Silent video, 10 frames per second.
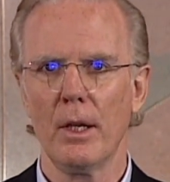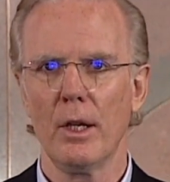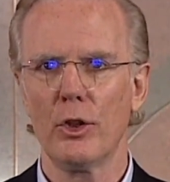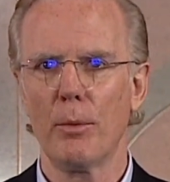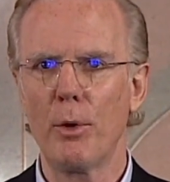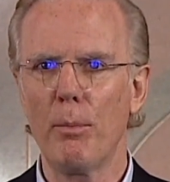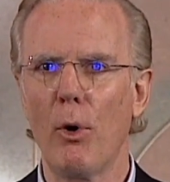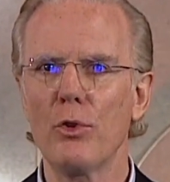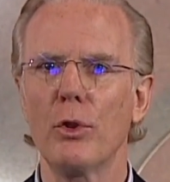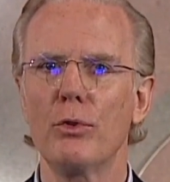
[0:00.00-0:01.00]
the
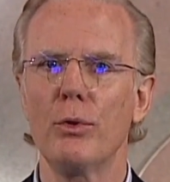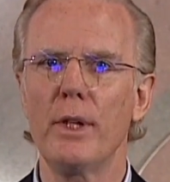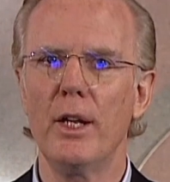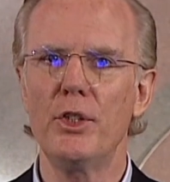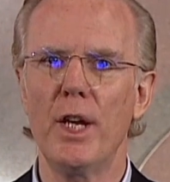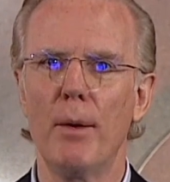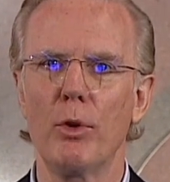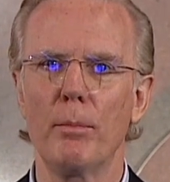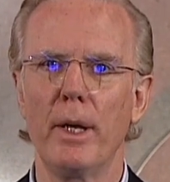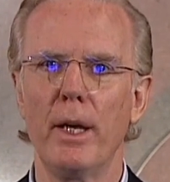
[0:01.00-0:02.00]
proposal to the AGM will
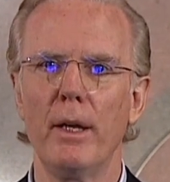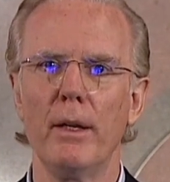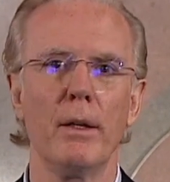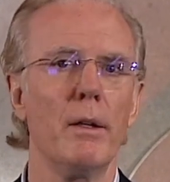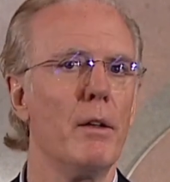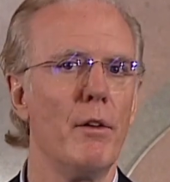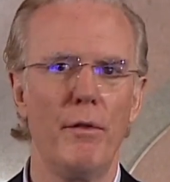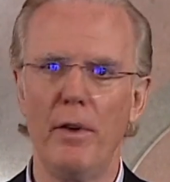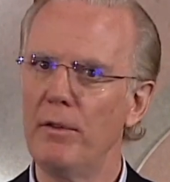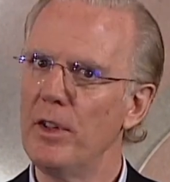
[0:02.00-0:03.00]
be
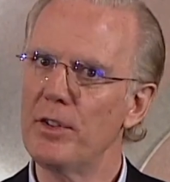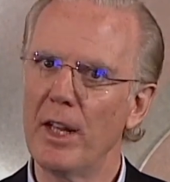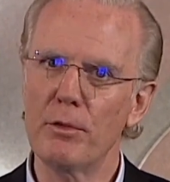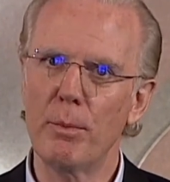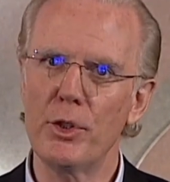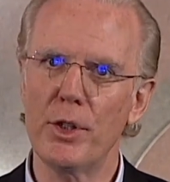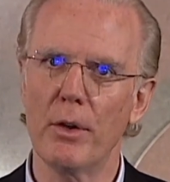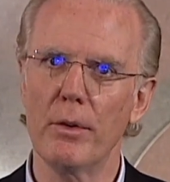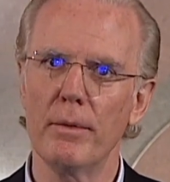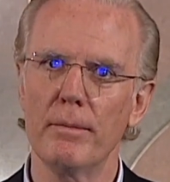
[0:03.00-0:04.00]
50 cents per
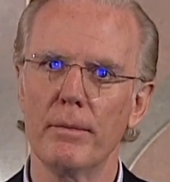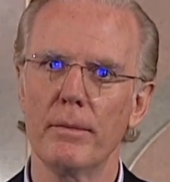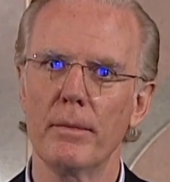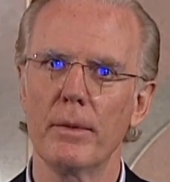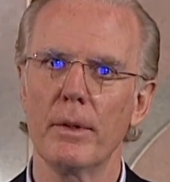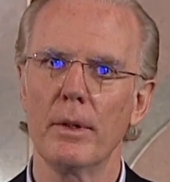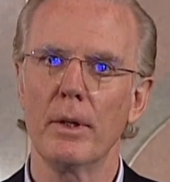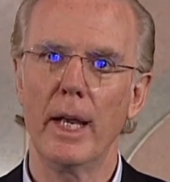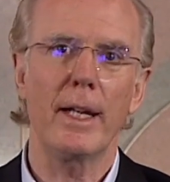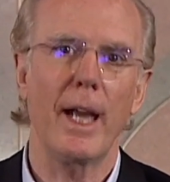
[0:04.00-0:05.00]
share
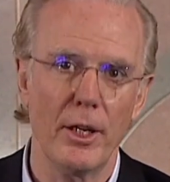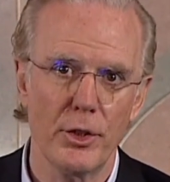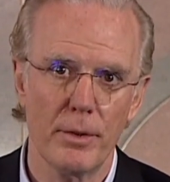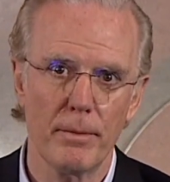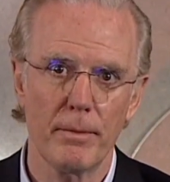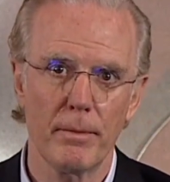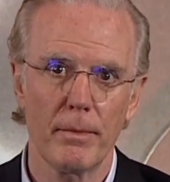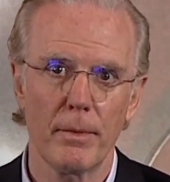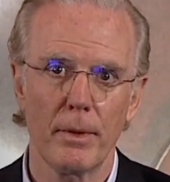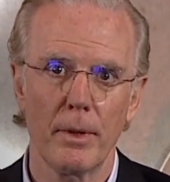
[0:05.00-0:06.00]
in cash.
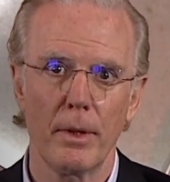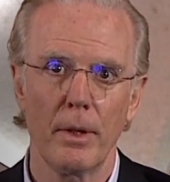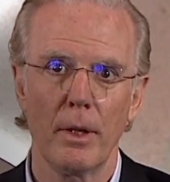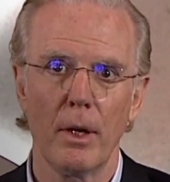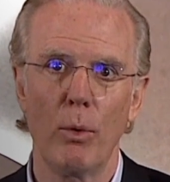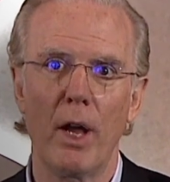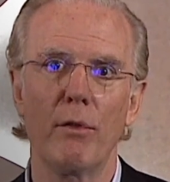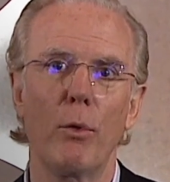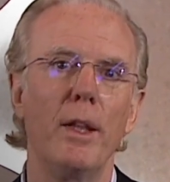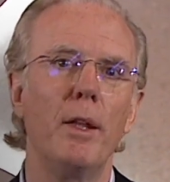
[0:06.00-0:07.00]
We have
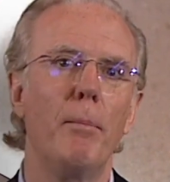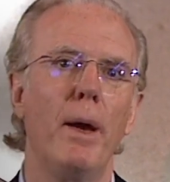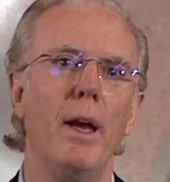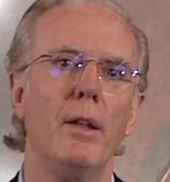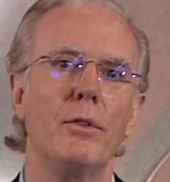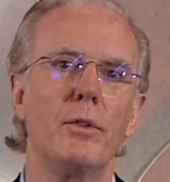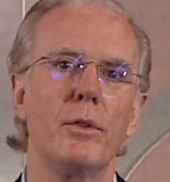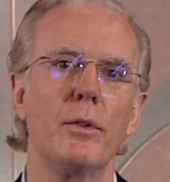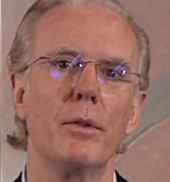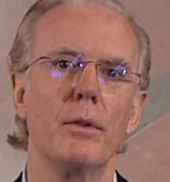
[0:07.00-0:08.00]
already paid
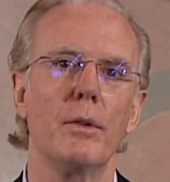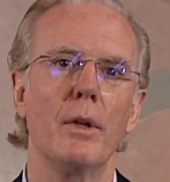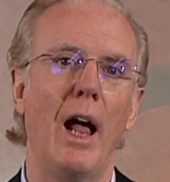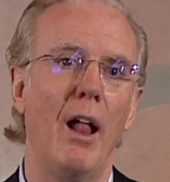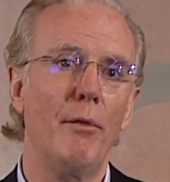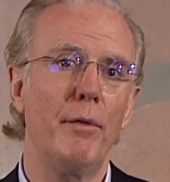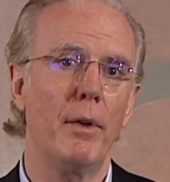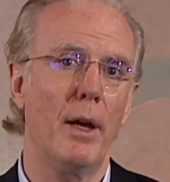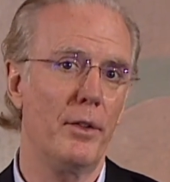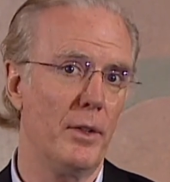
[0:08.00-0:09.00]
half
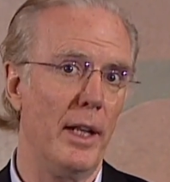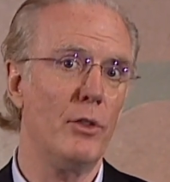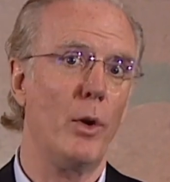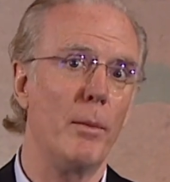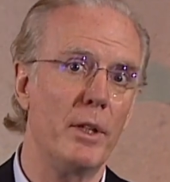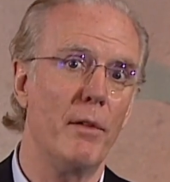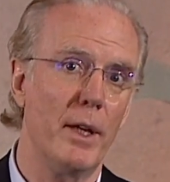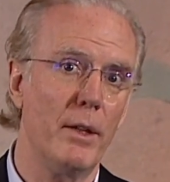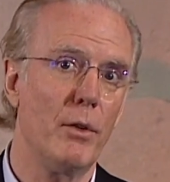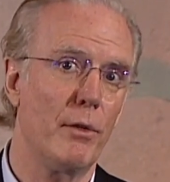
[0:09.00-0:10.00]
as an interim
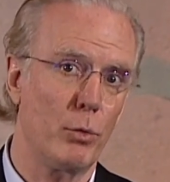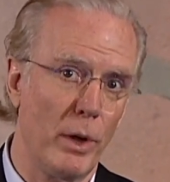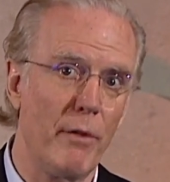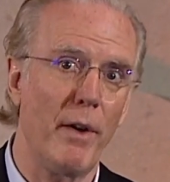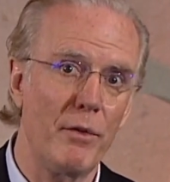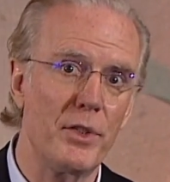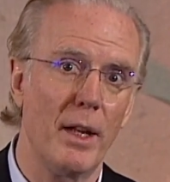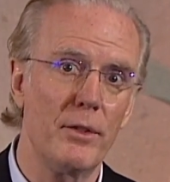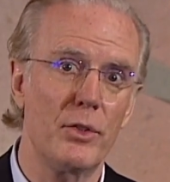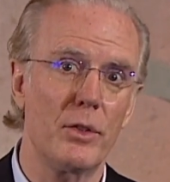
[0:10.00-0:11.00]
dividend of 25
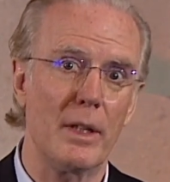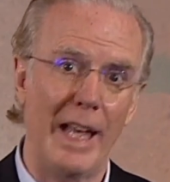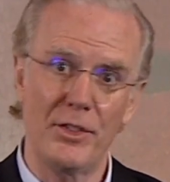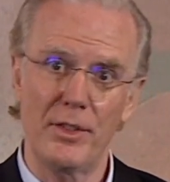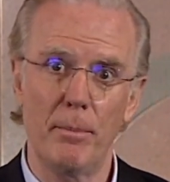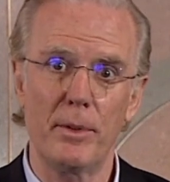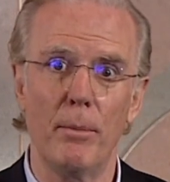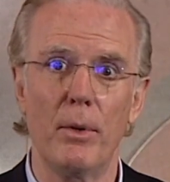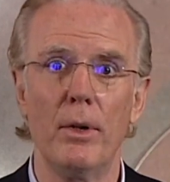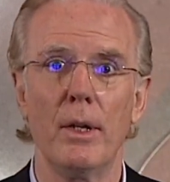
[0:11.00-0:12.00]
cents last September